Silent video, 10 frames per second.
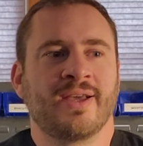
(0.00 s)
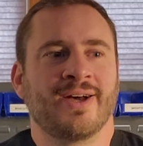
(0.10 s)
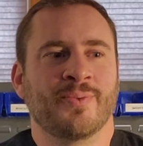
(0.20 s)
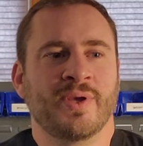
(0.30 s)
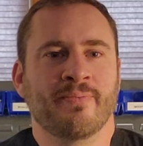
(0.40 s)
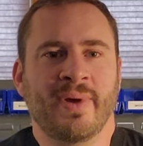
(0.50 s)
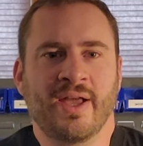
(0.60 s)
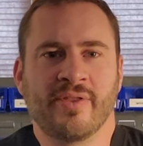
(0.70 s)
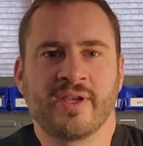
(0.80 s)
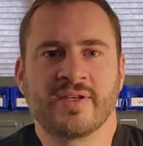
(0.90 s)
We
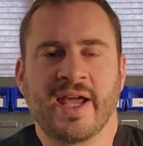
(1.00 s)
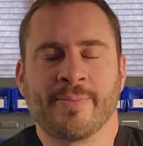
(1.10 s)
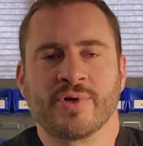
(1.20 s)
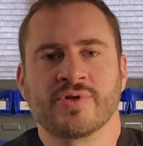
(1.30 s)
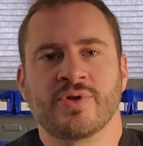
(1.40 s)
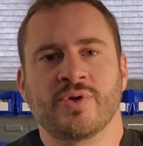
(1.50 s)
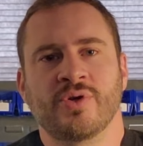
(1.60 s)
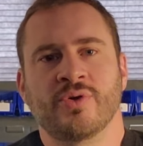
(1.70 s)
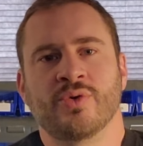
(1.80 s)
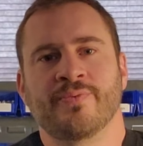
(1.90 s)
mail the adapter to
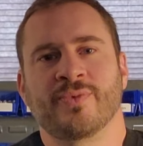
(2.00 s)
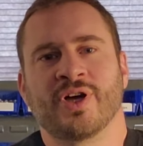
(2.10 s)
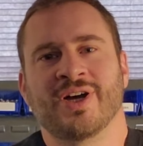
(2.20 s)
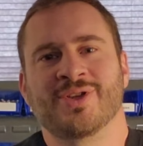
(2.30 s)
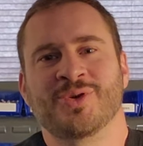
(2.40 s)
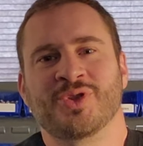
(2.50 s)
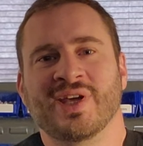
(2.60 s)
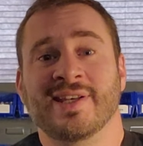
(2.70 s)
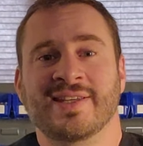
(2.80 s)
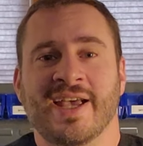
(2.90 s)
you. You can
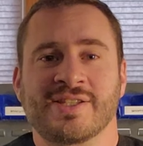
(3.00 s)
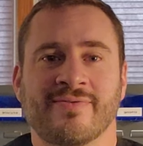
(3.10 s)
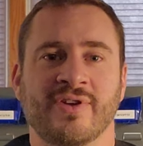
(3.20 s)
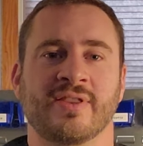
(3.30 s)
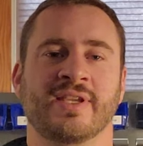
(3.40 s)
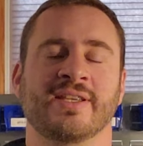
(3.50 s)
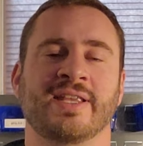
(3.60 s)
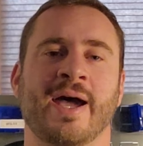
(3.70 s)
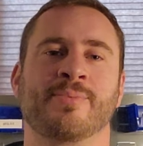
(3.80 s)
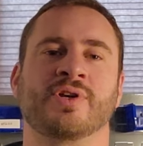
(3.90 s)
then test fit the
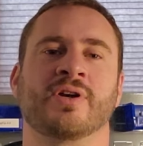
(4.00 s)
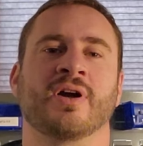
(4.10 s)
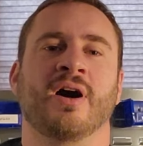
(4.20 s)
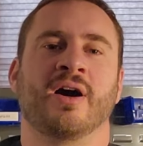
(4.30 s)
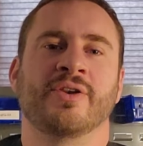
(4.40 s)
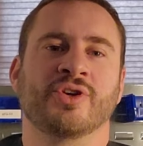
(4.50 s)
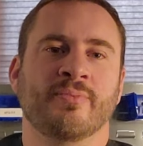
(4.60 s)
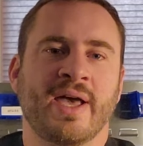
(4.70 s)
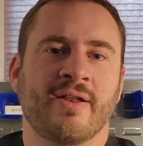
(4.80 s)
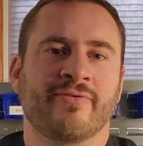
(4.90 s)
adapter on your
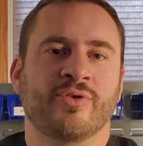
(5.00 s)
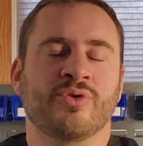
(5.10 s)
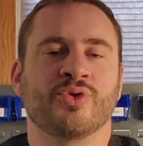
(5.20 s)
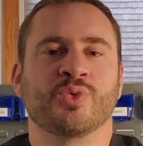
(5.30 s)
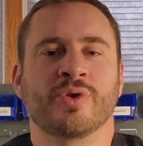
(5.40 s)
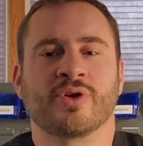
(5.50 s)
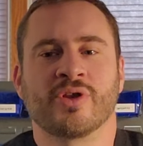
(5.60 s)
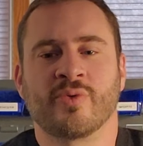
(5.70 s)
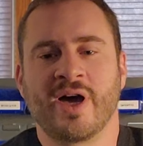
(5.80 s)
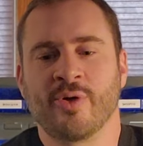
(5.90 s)
manifold with your
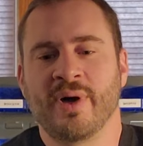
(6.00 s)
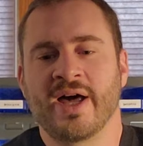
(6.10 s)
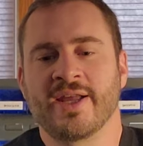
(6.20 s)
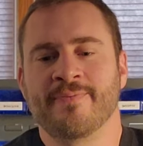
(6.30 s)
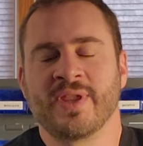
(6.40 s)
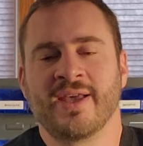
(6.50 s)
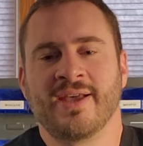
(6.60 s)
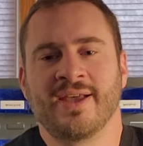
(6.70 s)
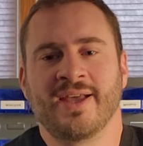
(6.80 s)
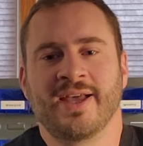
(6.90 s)
throttle body.
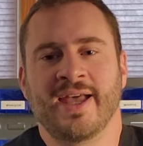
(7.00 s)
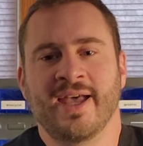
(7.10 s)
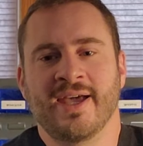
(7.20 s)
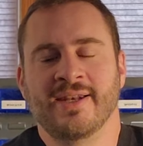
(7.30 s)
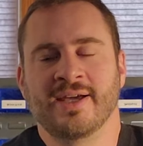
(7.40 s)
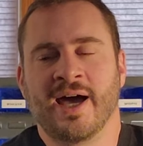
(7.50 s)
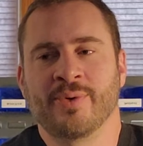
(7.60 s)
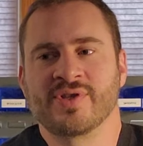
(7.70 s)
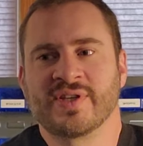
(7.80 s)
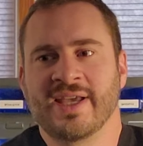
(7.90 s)
And I
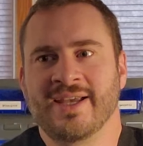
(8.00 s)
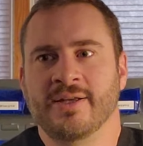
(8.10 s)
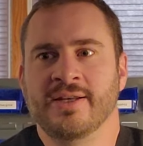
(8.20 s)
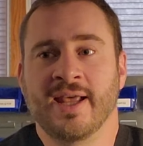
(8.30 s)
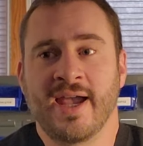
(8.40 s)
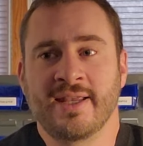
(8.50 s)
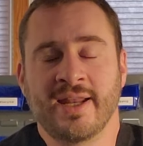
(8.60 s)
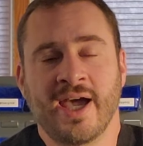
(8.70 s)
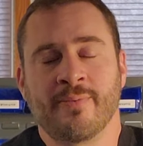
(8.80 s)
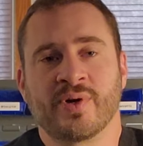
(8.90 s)
would say
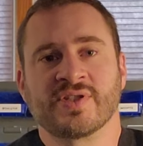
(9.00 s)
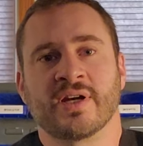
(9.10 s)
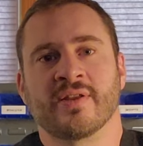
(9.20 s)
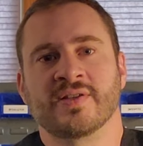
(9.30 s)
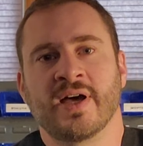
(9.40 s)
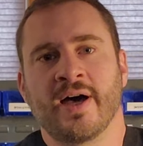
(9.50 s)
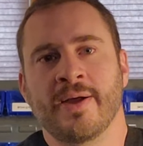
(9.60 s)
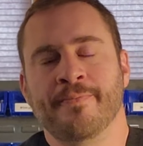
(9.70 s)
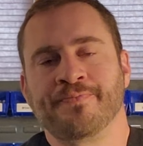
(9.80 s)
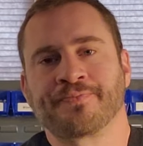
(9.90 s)
99% of the
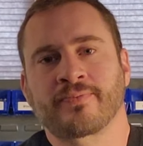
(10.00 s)
time,